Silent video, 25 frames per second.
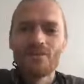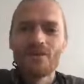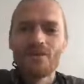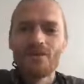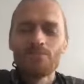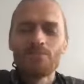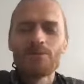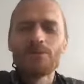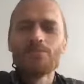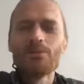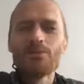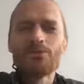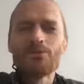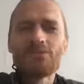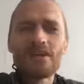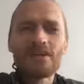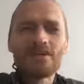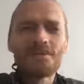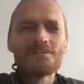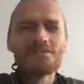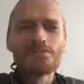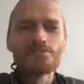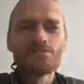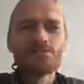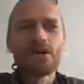People
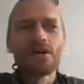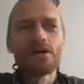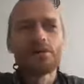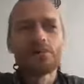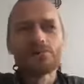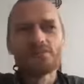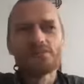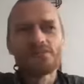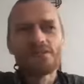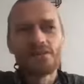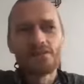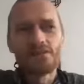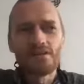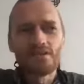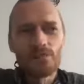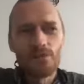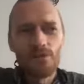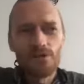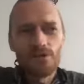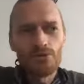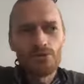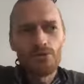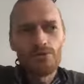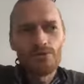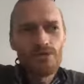think sometimes that
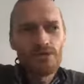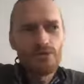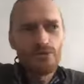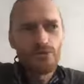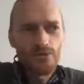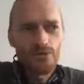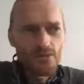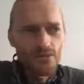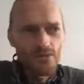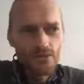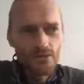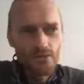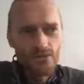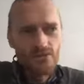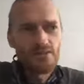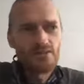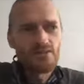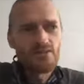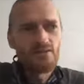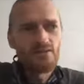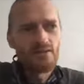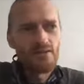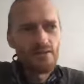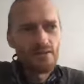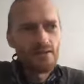when you lead a
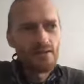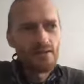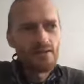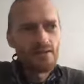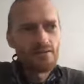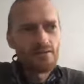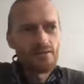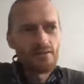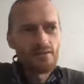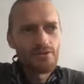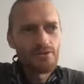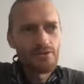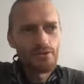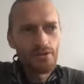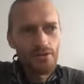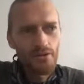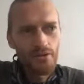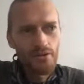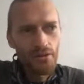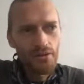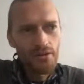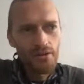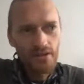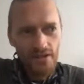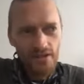retreat that you're
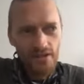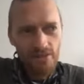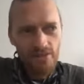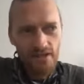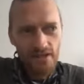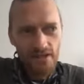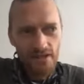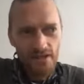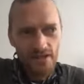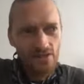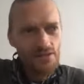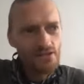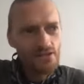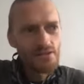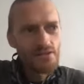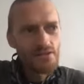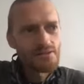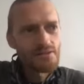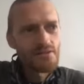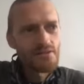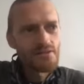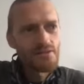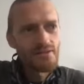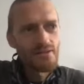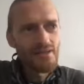going on
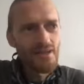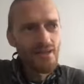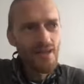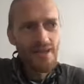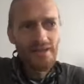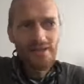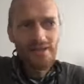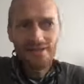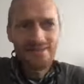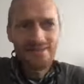vacation, and